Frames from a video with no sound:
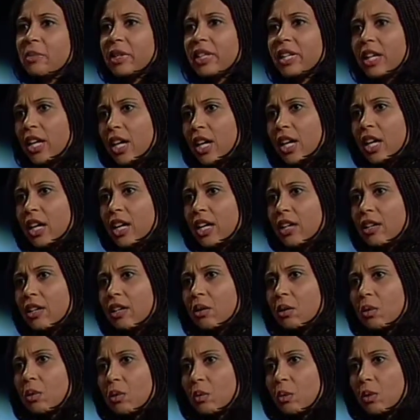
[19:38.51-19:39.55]
But, you
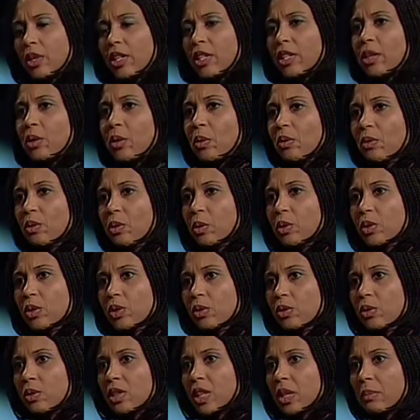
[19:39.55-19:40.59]
know, you, of course,
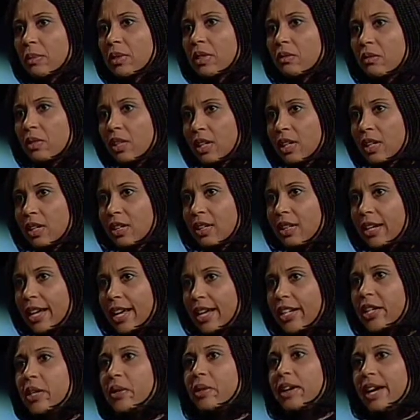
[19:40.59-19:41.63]
grew up in Iran,
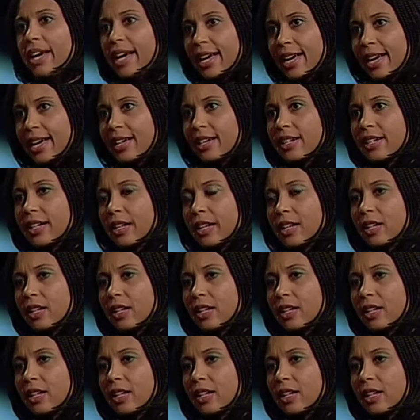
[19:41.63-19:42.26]
and you had